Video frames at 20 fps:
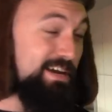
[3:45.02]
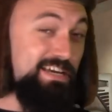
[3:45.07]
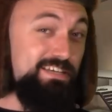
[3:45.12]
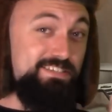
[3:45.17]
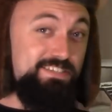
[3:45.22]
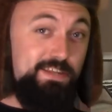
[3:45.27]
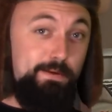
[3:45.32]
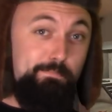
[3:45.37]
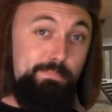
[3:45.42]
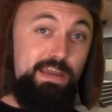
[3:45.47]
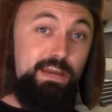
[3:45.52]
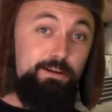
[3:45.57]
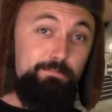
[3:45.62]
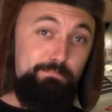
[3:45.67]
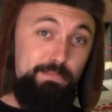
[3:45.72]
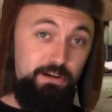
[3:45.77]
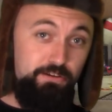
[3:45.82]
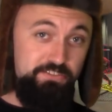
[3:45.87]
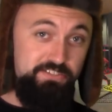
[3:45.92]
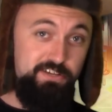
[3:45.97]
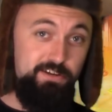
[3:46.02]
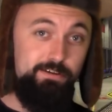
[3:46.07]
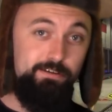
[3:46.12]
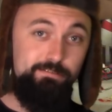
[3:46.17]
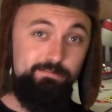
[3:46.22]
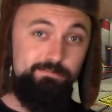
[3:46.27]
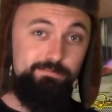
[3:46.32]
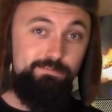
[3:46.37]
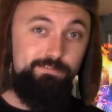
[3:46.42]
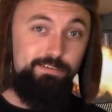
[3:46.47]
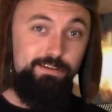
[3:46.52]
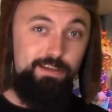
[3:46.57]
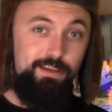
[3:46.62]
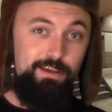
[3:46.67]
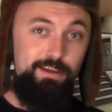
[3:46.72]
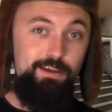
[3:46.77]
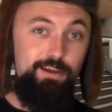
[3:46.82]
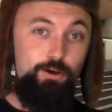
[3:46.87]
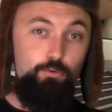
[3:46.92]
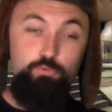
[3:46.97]
has the Man Melter,
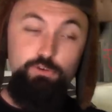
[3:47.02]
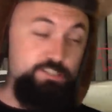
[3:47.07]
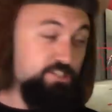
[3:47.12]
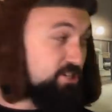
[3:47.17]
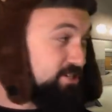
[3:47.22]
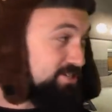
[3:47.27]
which